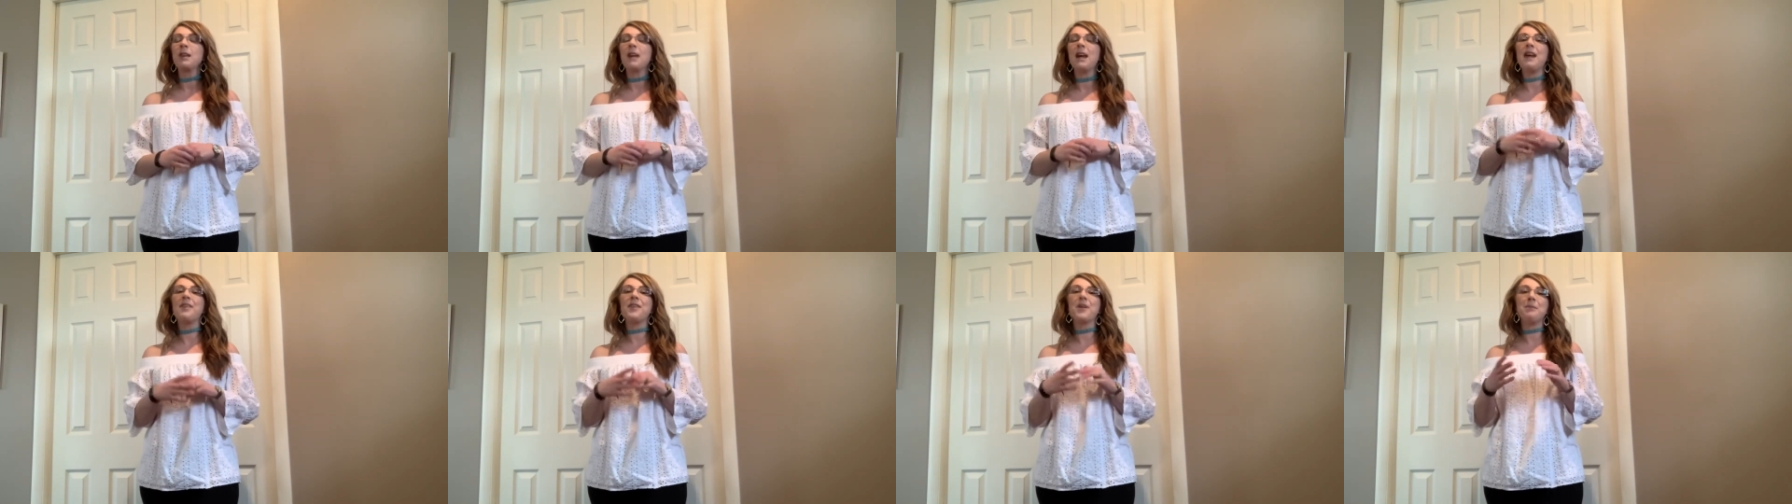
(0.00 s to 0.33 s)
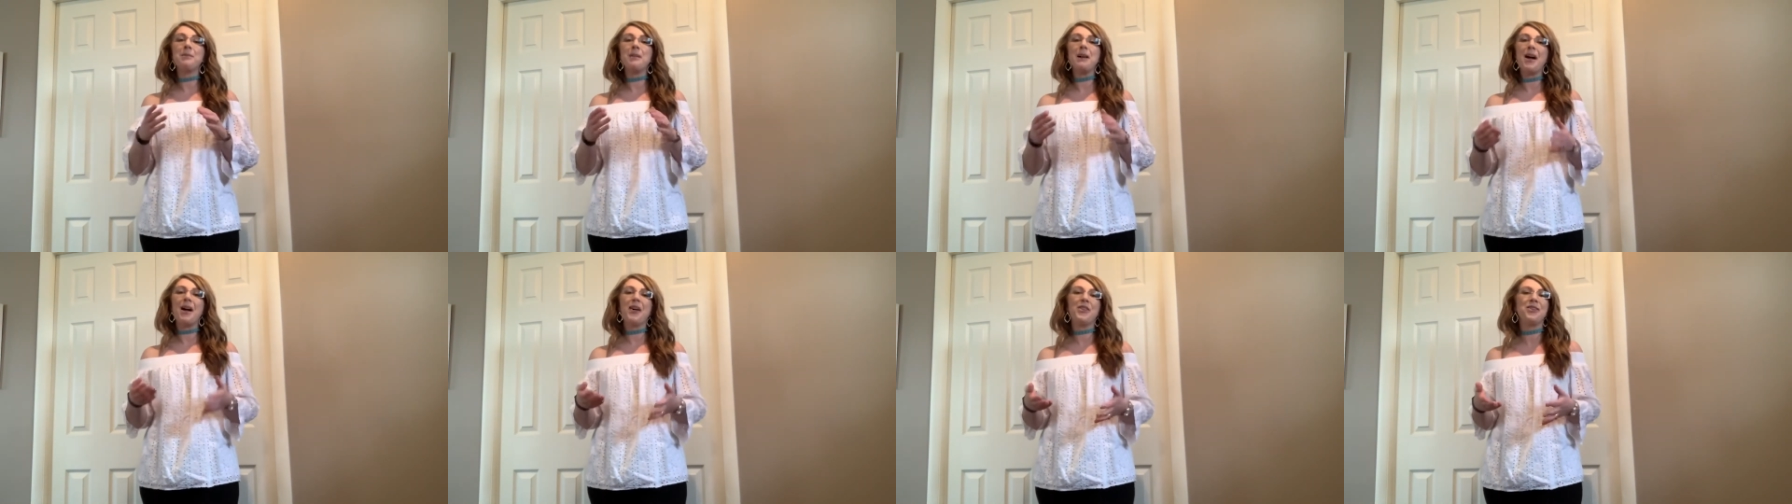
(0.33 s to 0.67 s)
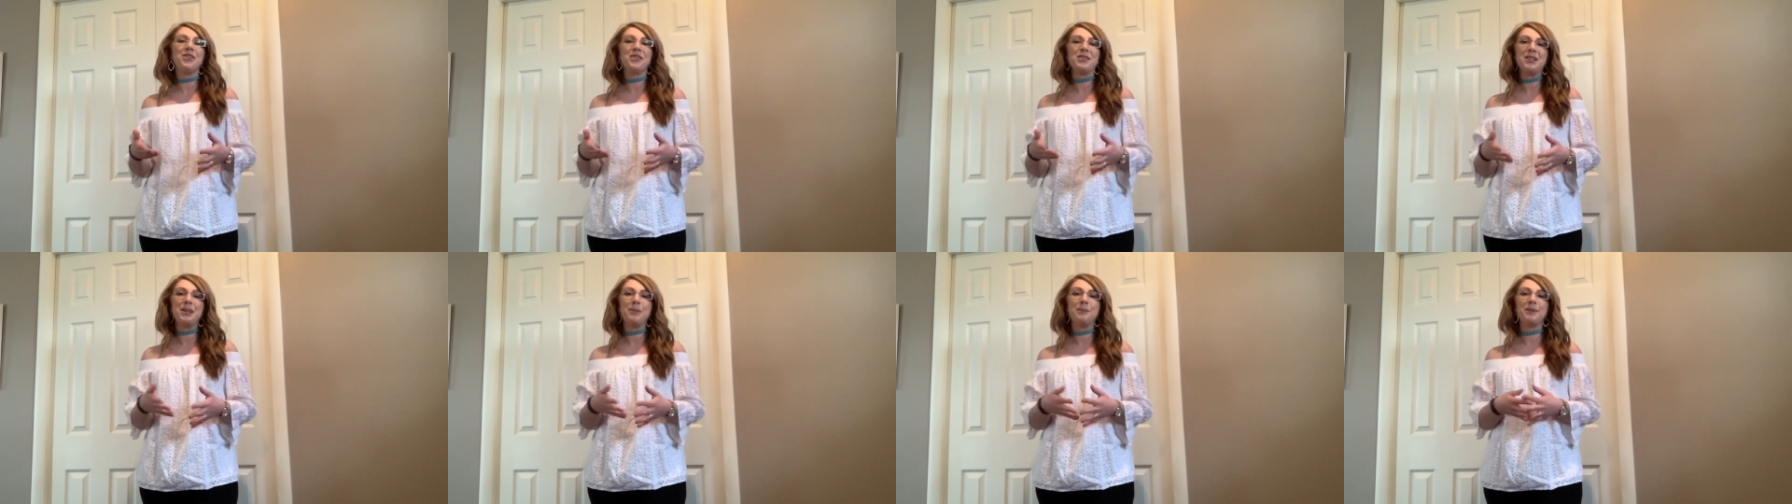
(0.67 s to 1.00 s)
And then my
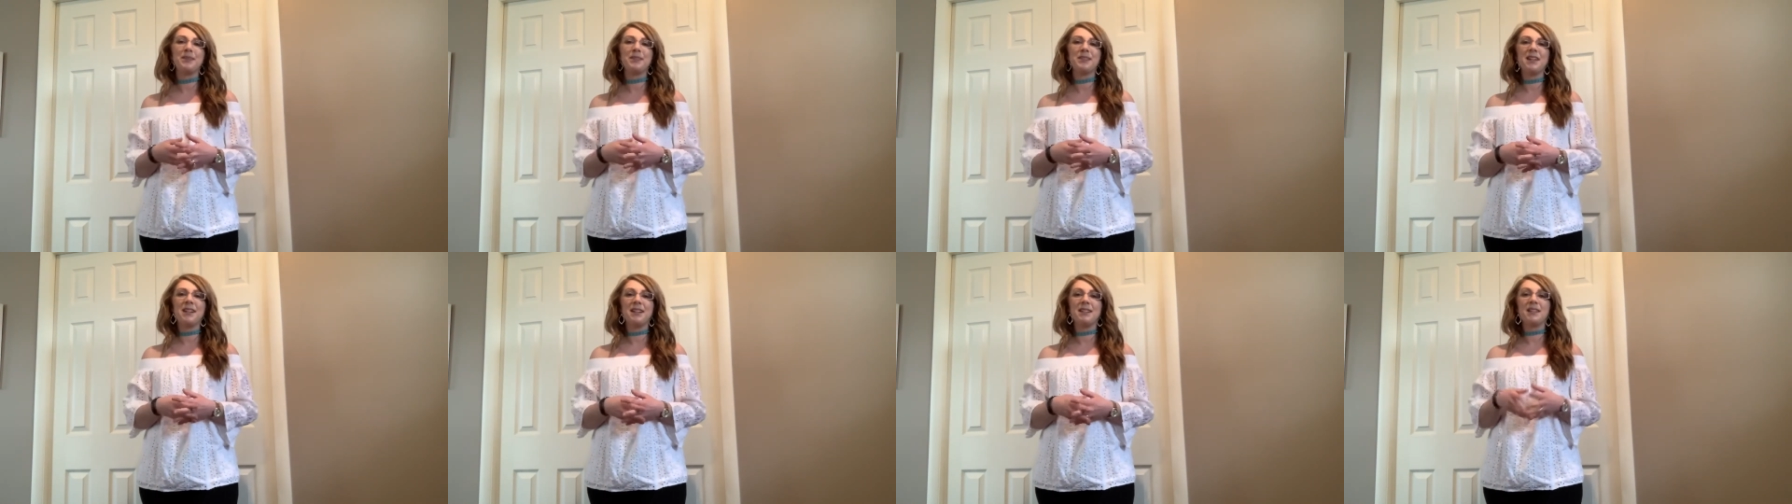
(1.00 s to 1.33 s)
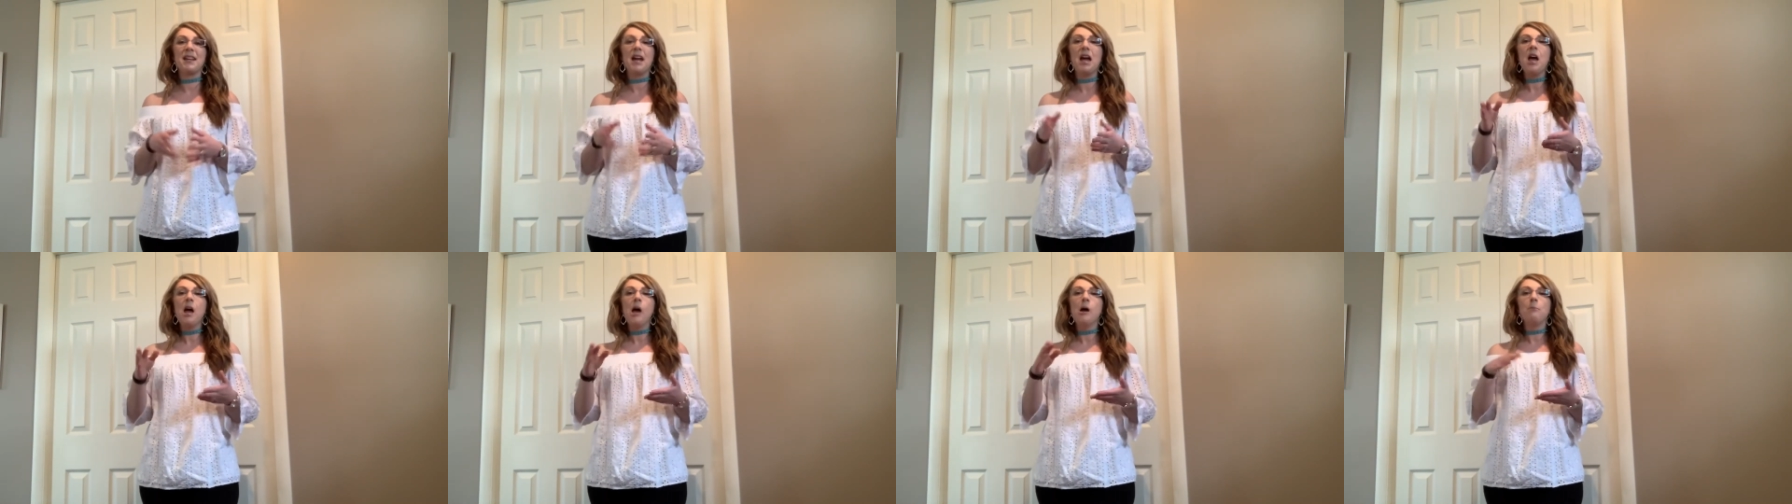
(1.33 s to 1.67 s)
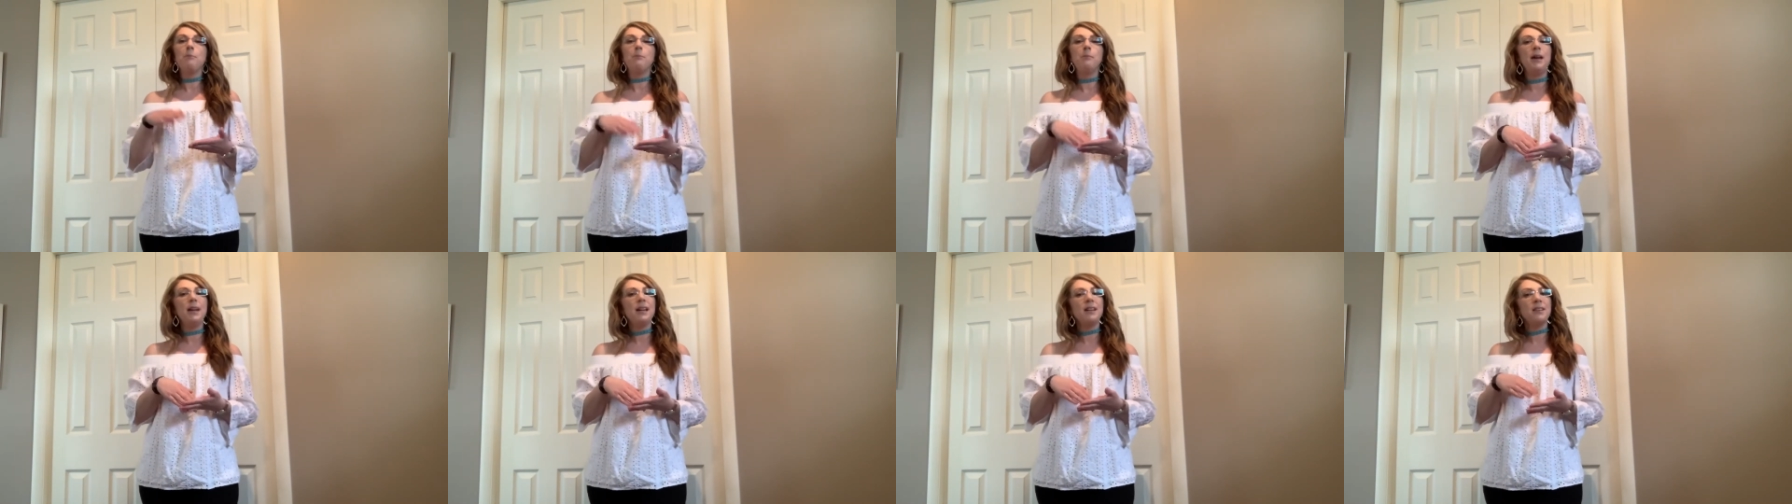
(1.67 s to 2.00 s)
other tip is this:
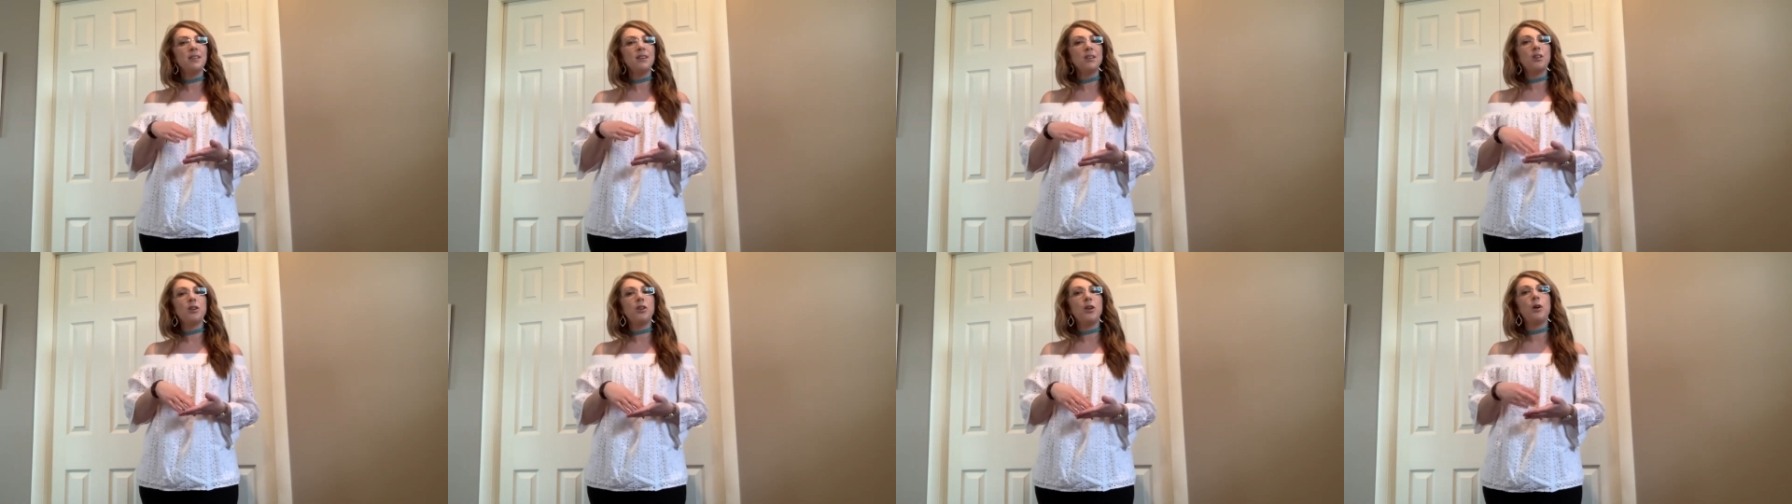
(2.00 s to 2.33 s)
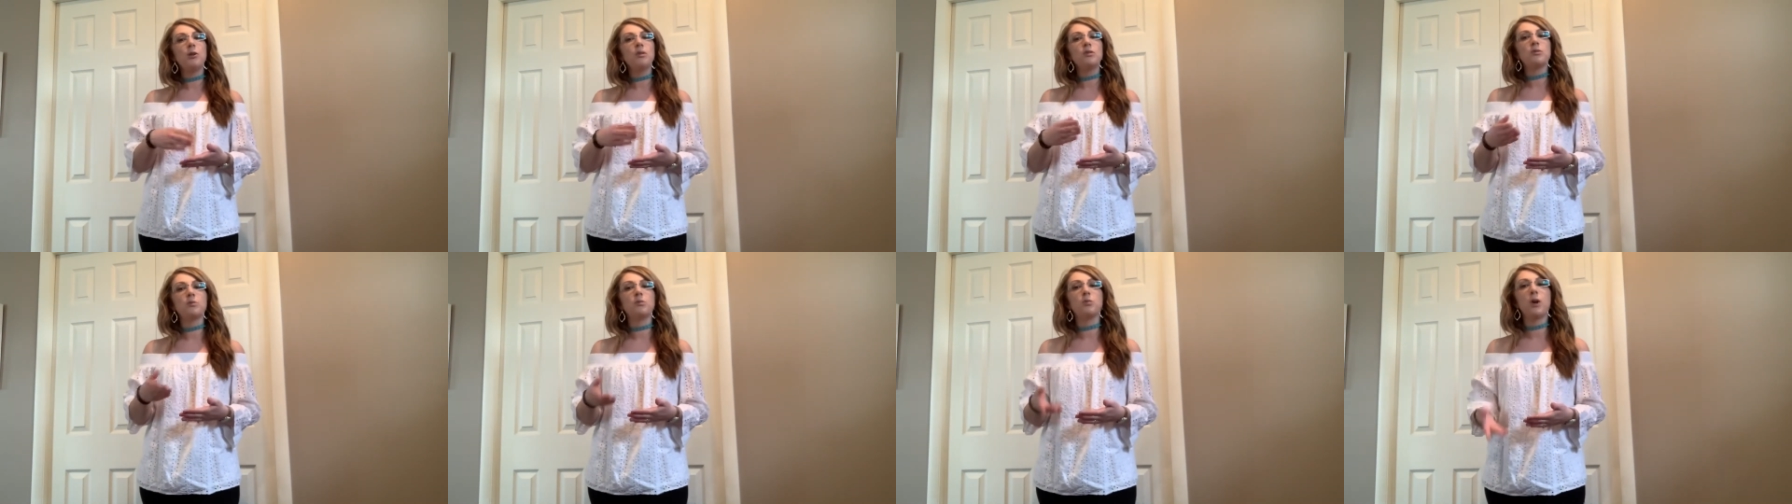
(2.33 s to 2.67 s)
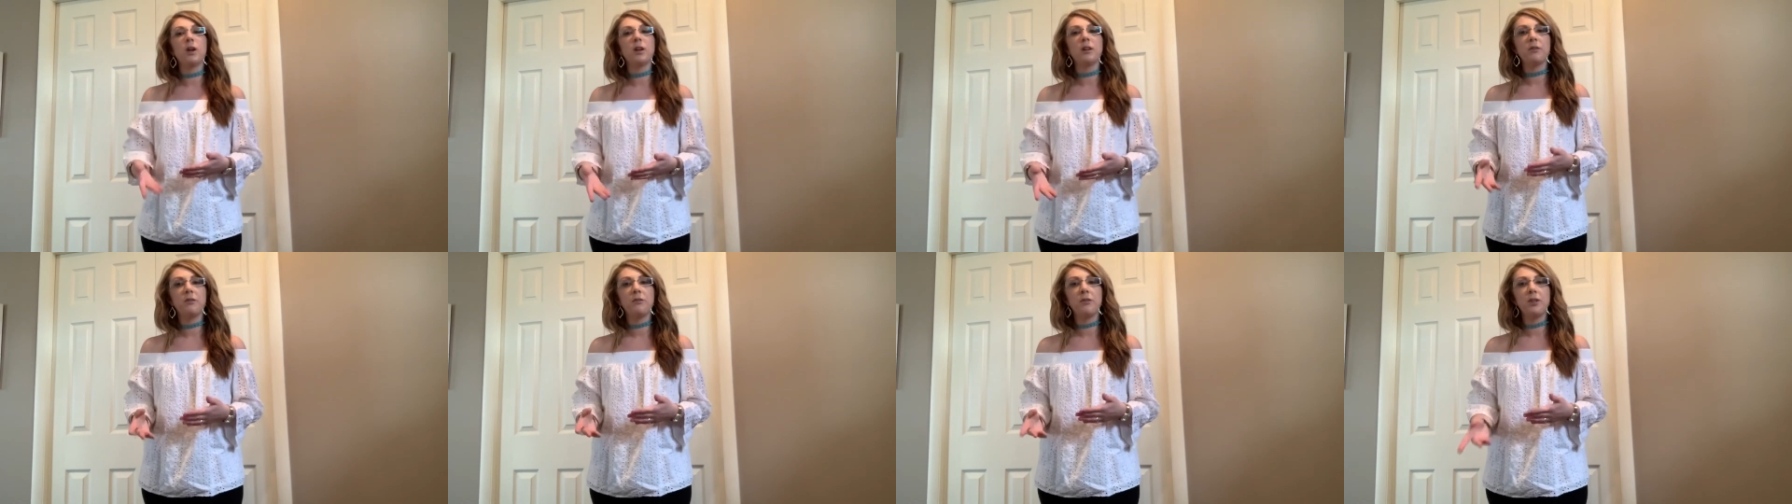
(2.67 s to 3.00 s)
make the clothes
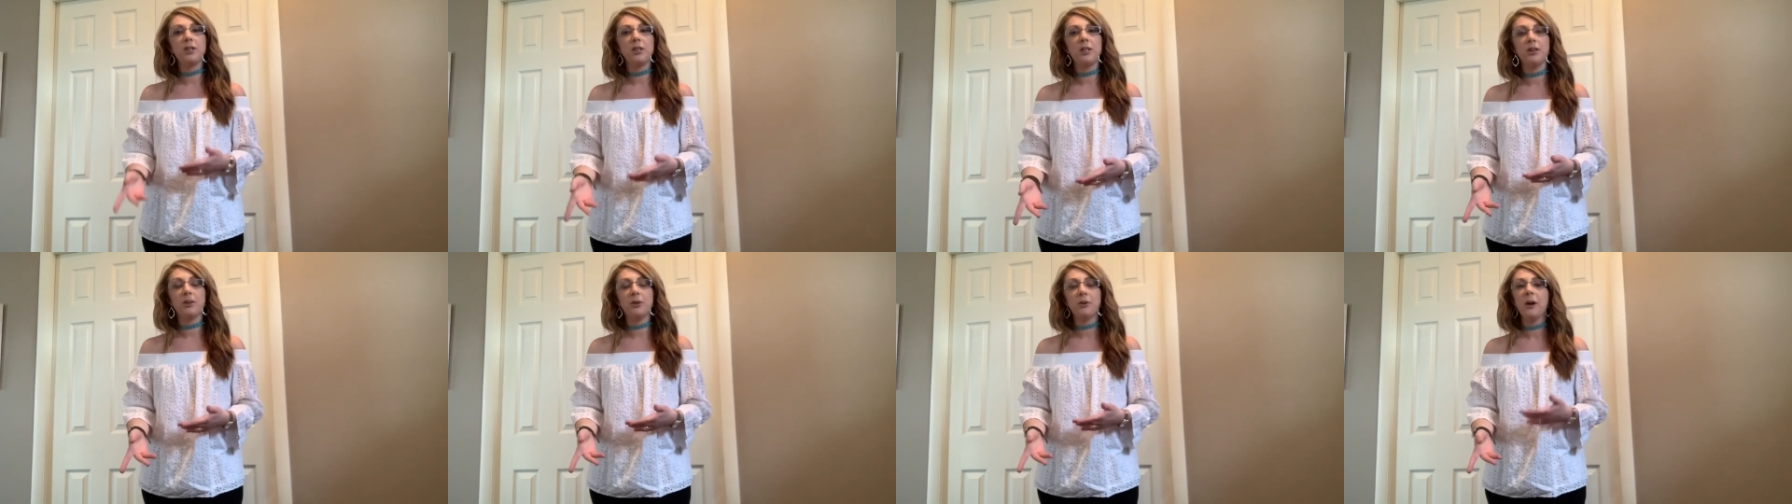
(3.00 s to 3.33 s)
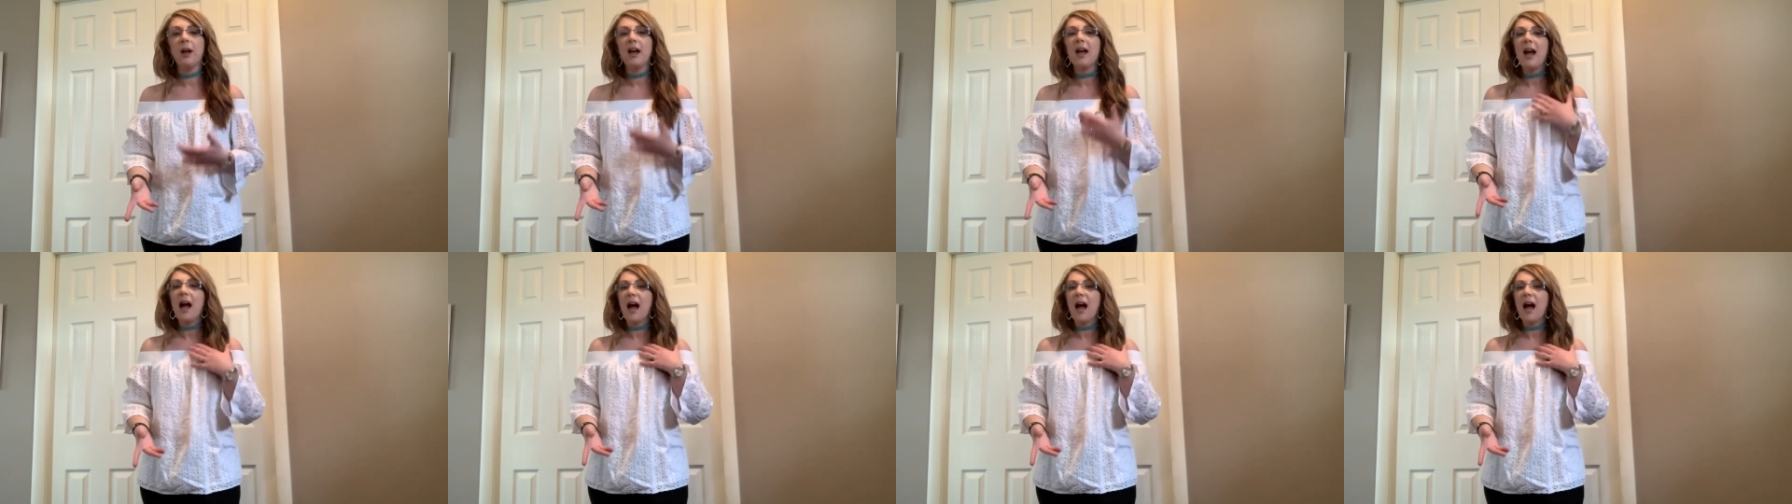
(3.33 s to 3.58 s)
work for you.